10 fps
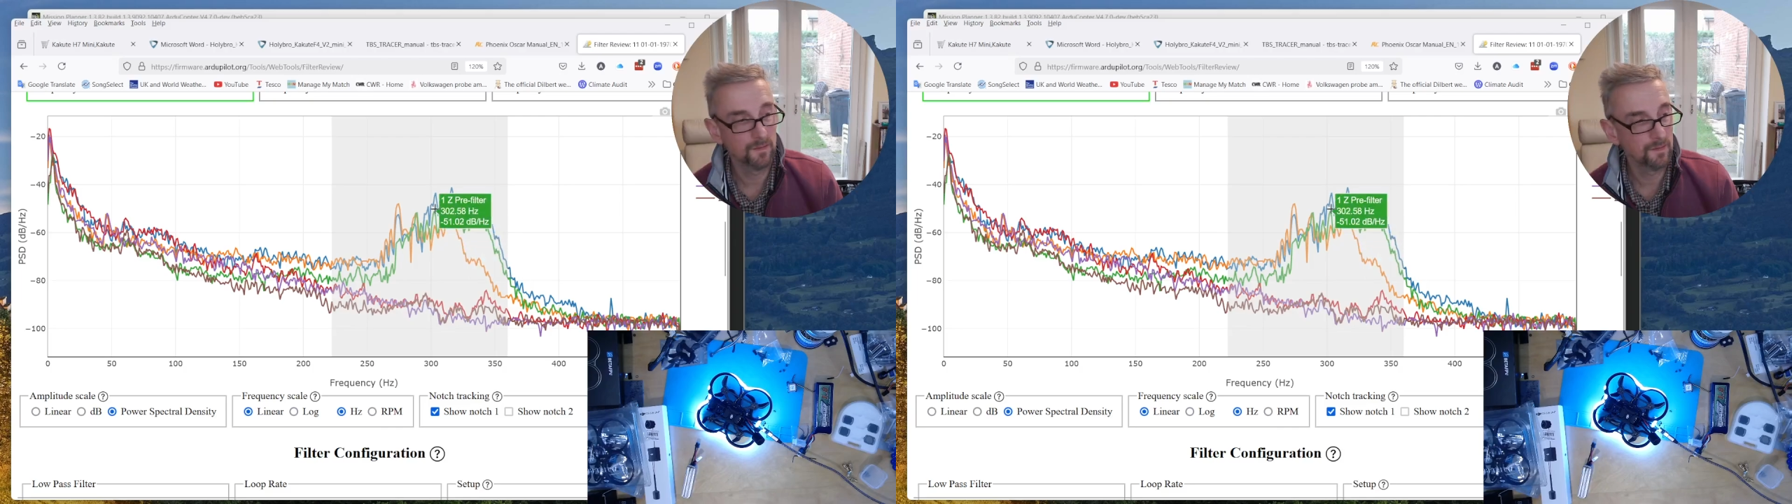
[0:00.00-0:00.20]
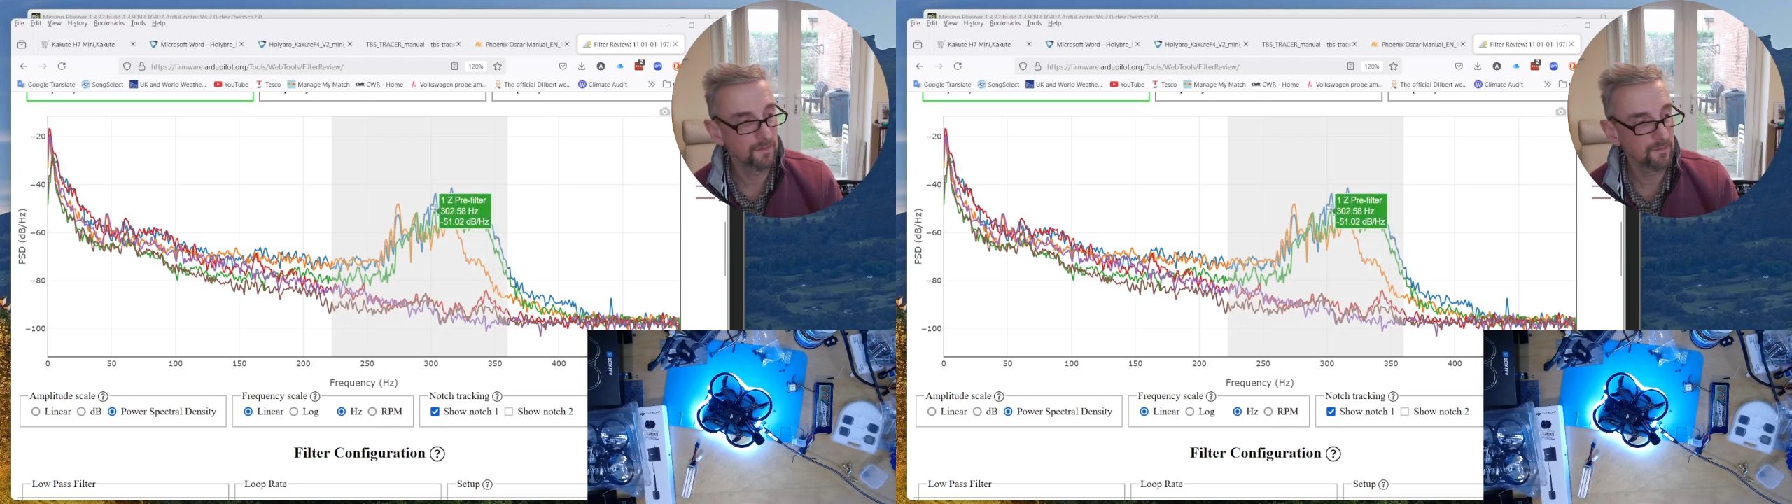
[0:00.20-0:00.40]

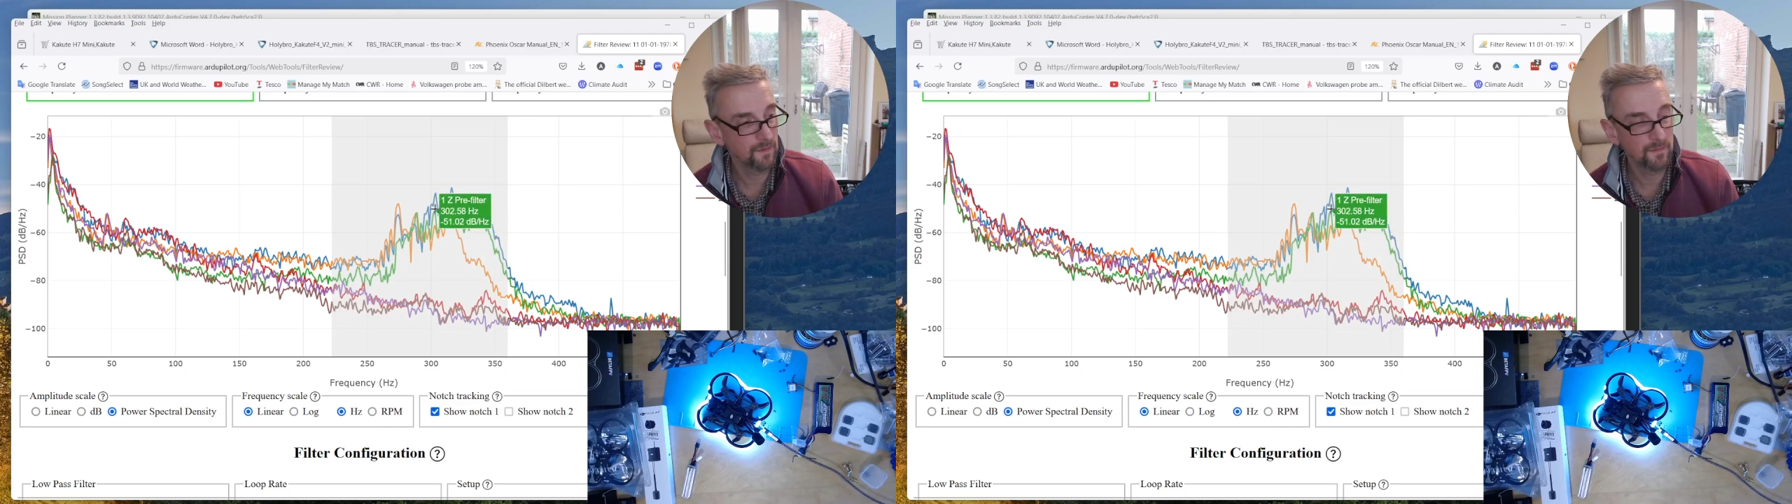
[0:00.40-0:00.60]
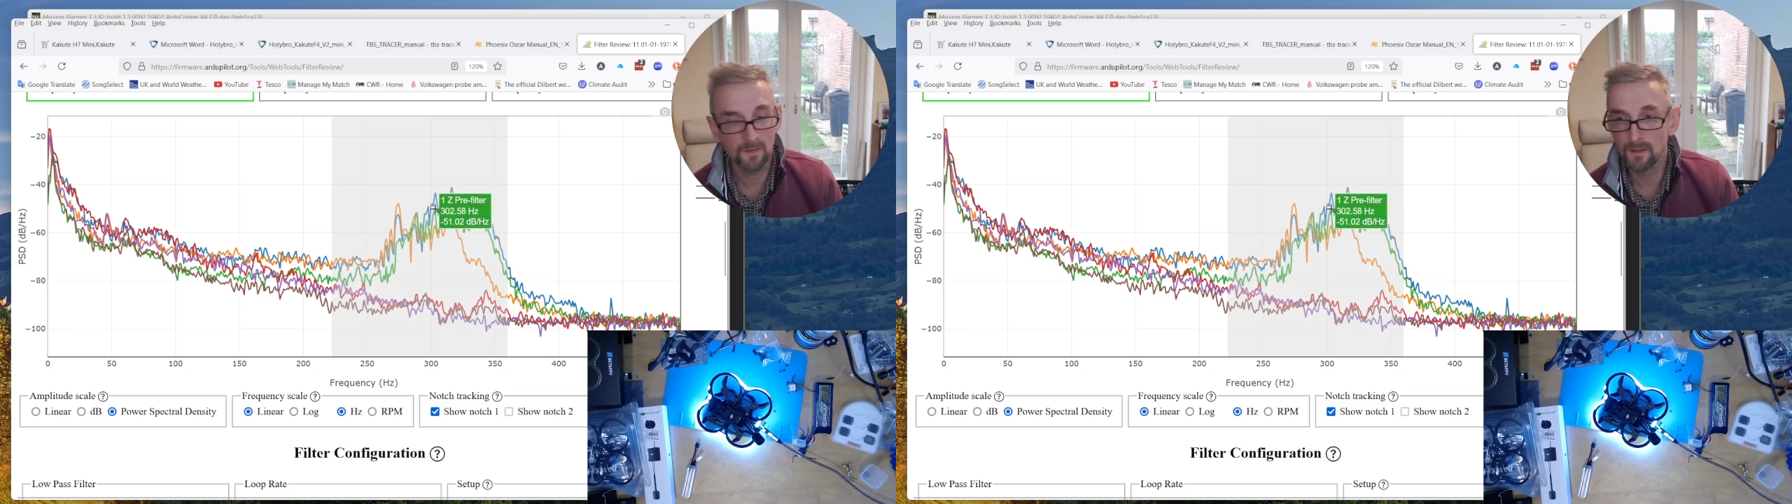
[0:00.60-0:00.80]

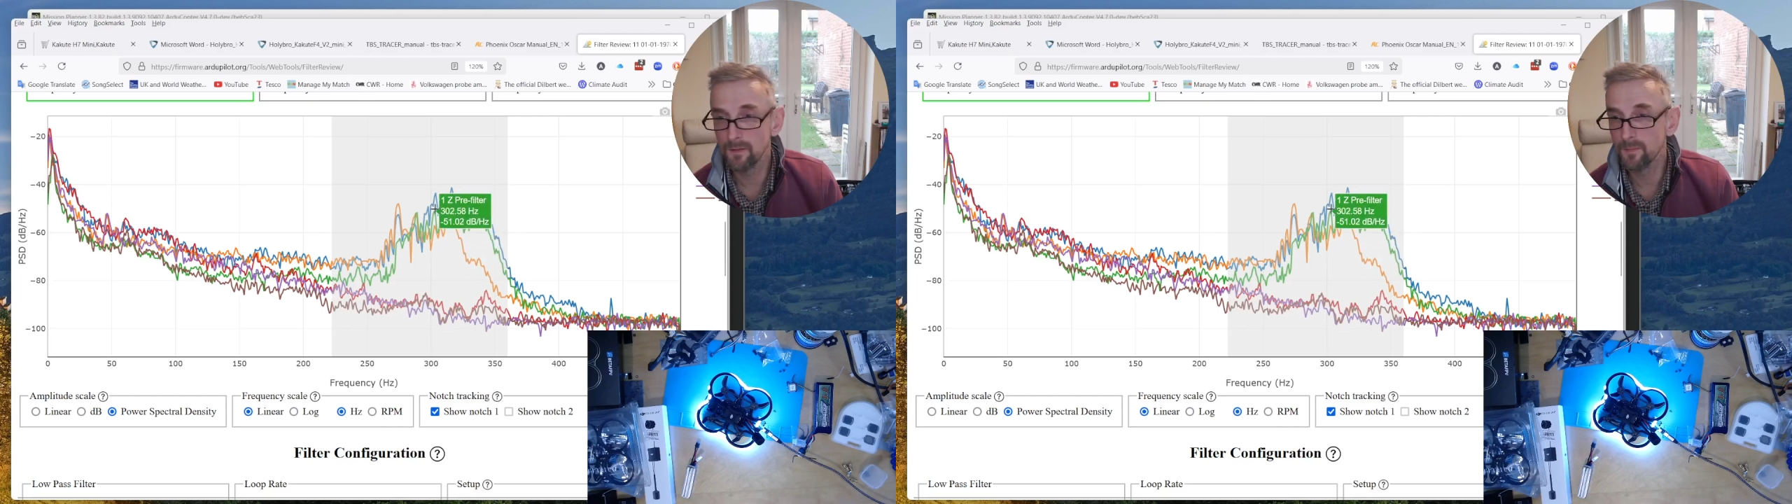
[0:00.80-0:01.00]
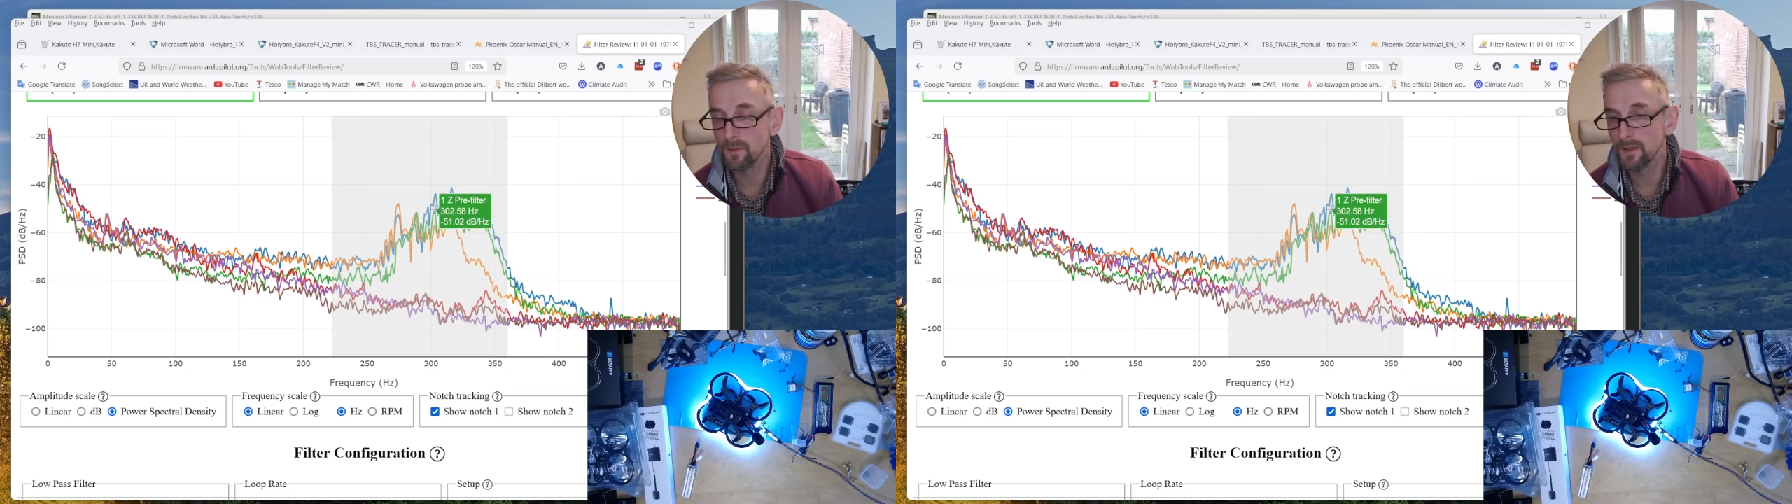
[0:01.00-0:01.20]
setting the
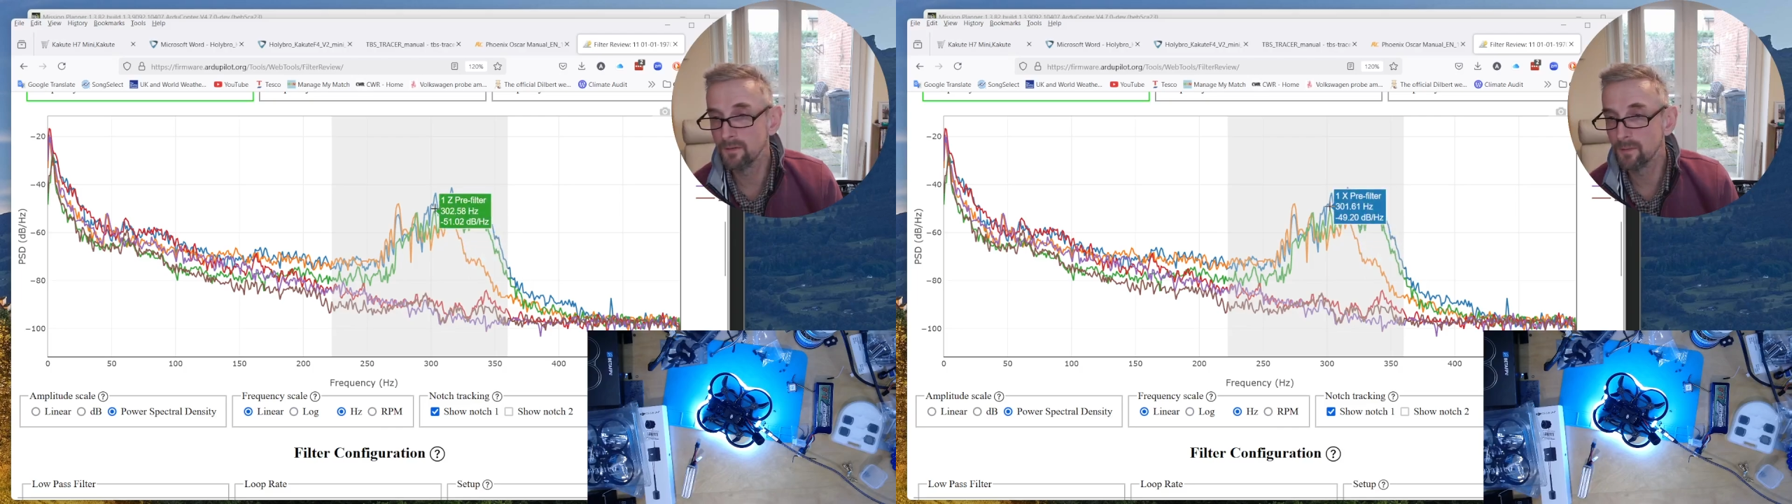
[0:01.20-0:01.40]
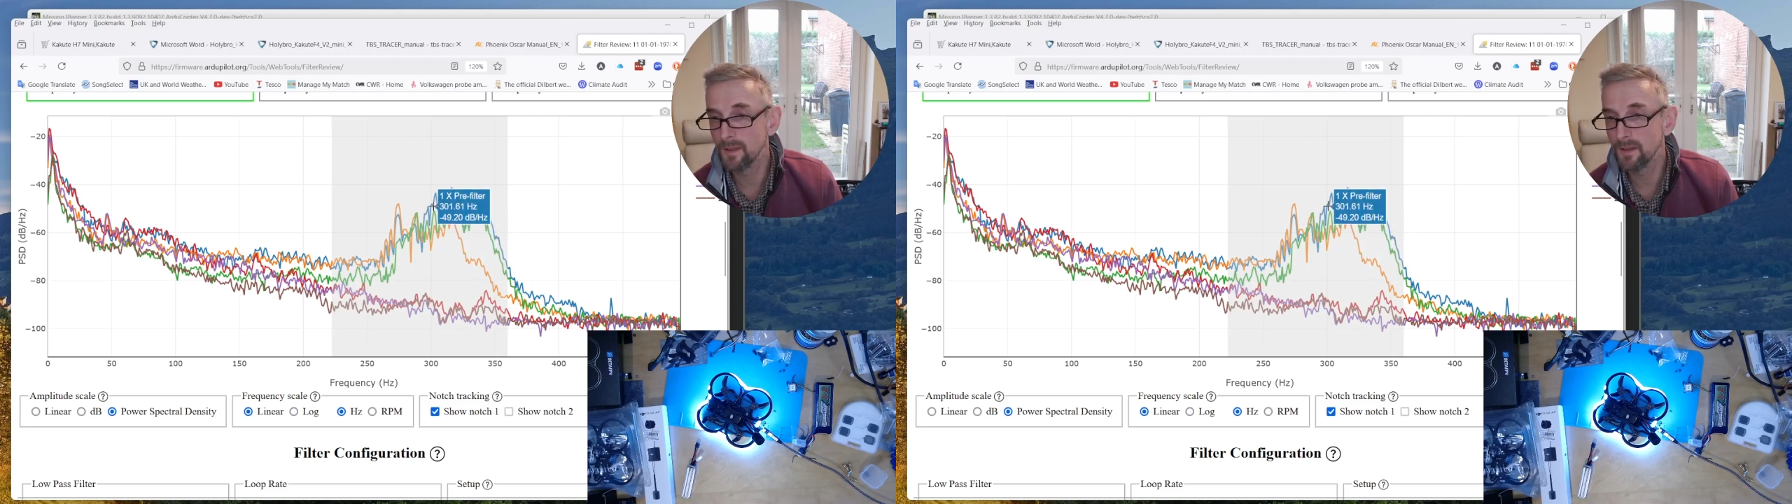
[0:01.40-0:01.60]
loop rate
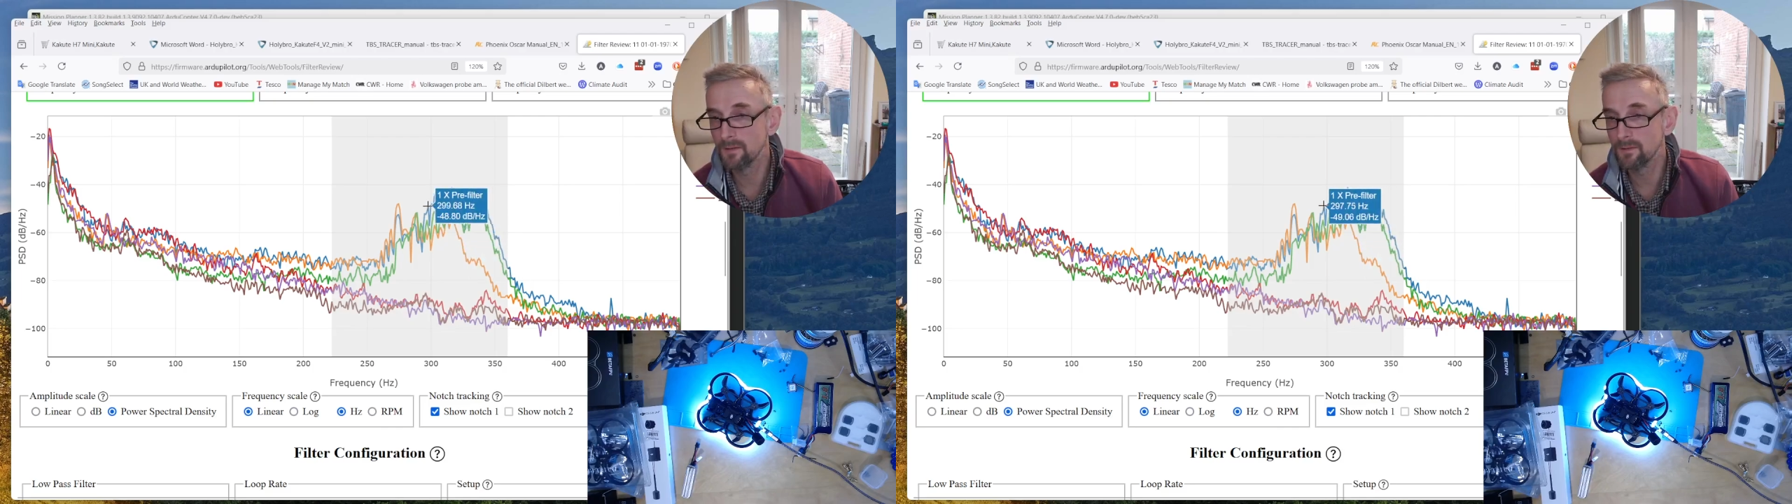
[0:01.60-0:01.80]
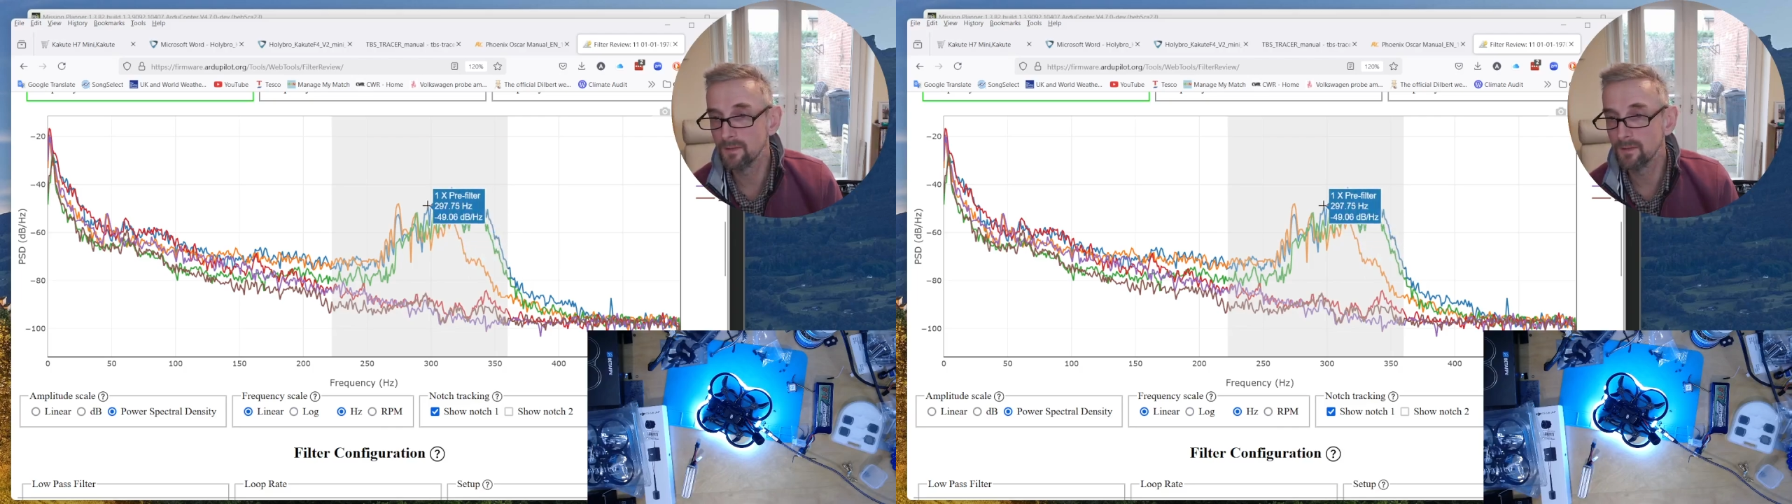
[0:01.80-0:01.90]
to 800